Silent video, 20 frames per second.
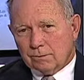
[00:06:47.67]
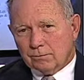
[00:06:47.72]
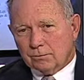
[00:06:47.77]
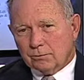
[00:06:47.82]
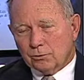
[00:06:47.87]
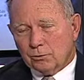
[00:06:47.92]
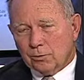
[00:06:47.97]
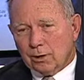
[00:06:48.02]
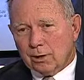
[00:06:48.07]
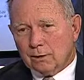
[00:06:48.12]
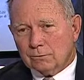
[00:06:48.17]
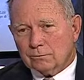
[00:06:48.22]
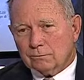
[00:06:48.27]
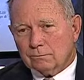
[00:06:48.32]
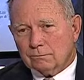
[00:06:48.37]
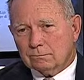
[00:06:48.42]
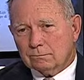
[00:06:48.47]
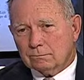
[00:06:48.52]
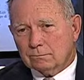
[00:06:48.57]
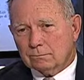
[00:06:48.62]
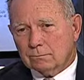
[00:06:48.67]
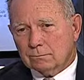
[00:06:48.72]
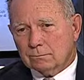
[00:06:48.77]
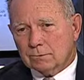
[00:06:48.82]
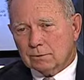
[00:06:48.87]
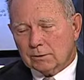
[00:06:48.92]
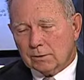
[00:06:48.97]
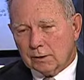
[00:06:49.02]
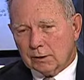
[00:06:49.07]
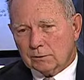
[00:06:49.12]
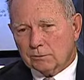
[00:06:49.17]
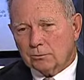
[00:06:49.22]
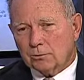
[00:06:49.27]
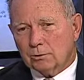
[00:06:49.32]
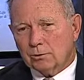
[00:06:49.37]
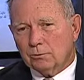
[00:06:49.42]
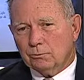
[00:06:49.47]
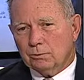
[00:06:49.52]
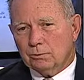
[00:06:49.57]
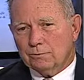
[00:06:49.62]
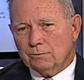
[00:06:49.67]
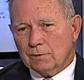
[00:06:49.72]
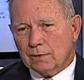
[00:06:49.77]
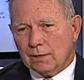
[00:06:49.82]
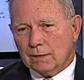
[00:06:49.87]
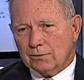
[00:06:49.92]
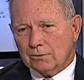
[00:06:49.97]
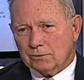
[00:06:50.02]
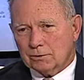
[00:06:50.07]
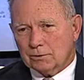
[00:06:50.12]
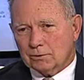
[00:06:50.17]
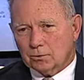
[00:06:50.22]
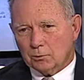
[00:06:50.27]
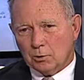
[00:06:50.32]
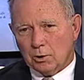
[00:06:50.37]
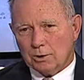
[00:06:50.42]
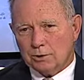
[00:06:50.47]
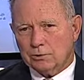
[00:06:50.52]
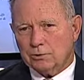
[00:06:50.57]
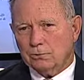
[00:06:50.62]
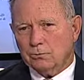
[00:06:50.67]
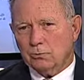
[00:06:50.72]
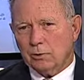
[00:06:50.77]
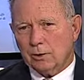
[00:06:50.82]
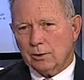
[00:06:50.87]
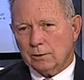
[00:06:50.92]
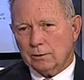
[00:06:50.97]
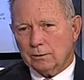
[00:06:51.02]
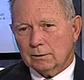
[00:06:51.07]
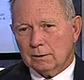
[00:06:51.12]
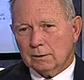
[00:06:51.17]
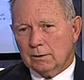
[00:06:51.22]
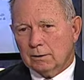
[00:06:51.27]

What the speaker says: throughout the country, we've got a situation where